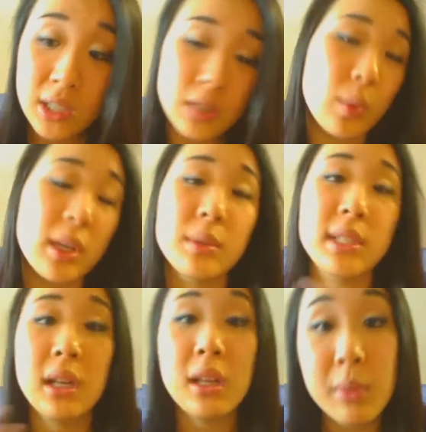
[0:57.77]
So when I was
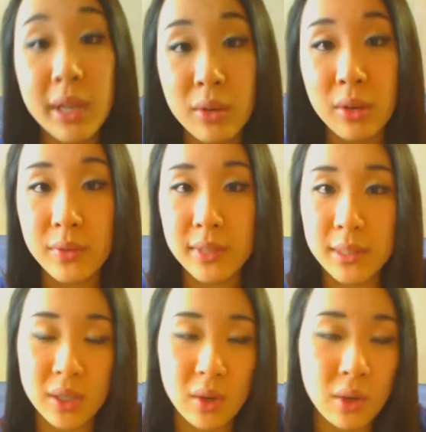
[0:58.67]
telling my girlfriends
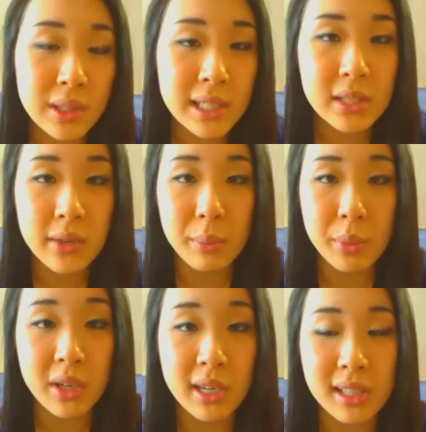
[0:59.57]
about all these great
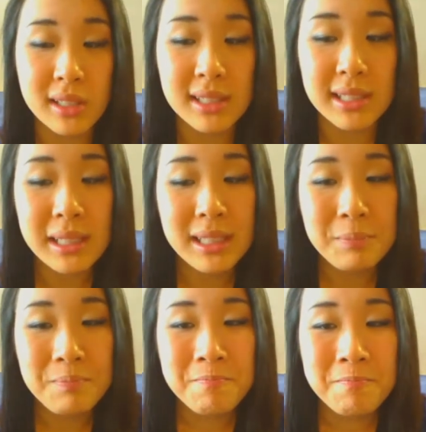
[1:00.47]
bargains,
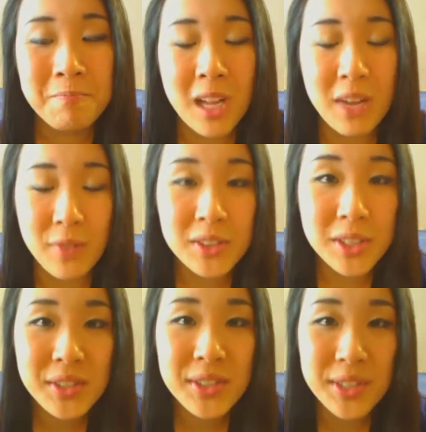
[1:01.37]
I felt a
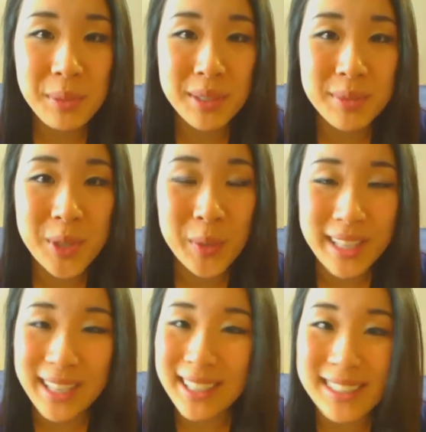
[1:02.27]
little stupid going
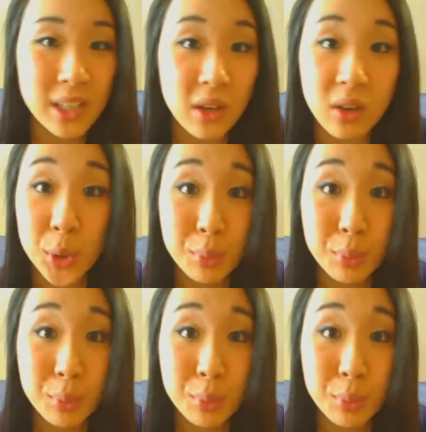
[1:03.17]
in because all the